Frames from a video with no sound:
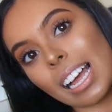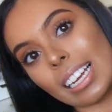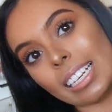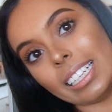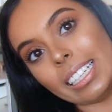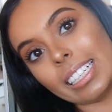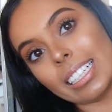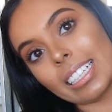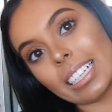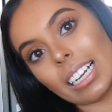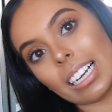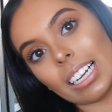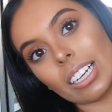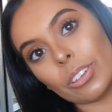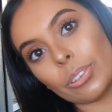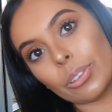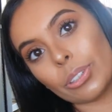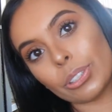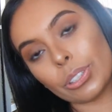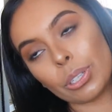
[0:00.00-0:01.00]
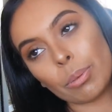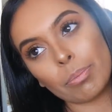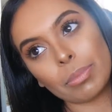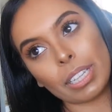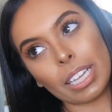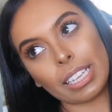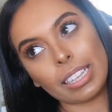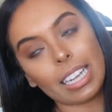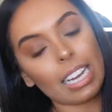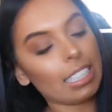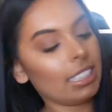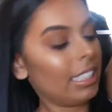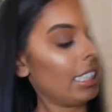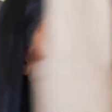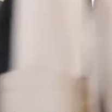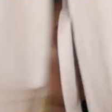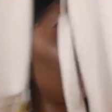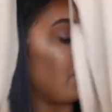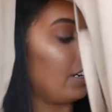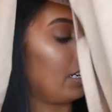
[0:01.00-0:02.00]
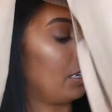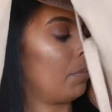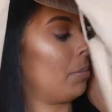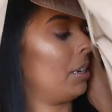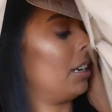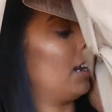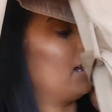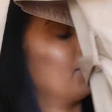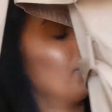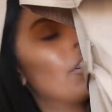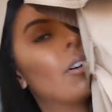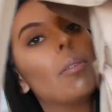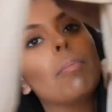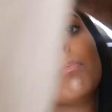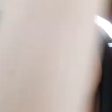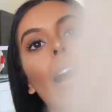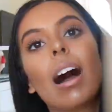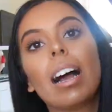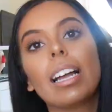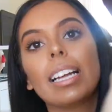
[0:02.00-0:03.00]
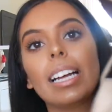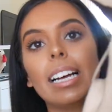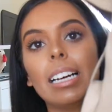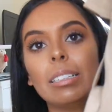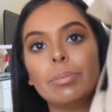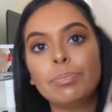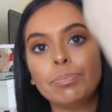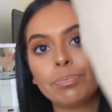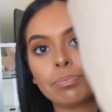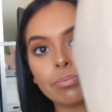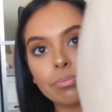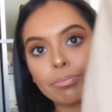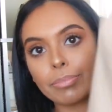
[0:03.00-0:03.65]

like something that I didn't really plan on buying.